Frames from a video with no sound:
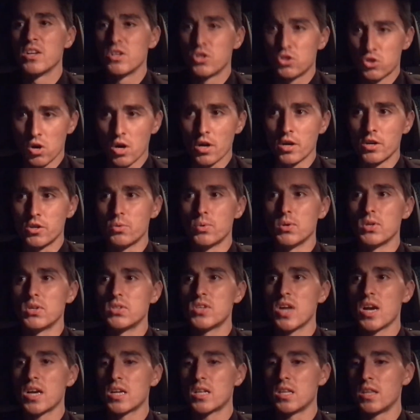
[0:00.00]
trying to do
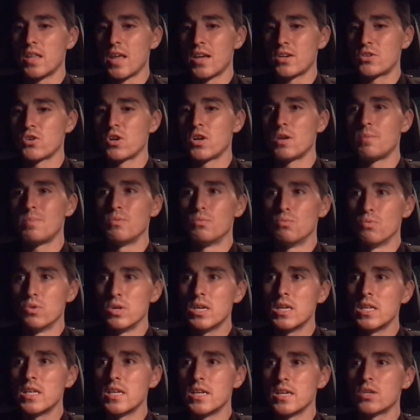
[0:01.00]
exactly that, trying to be
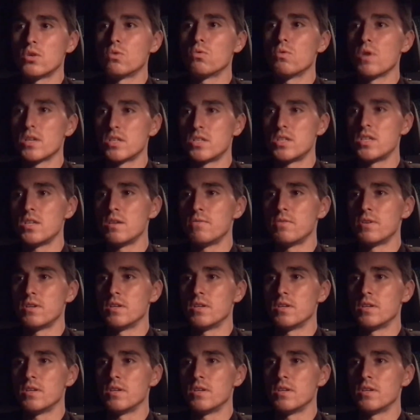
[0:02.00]
really aggressive.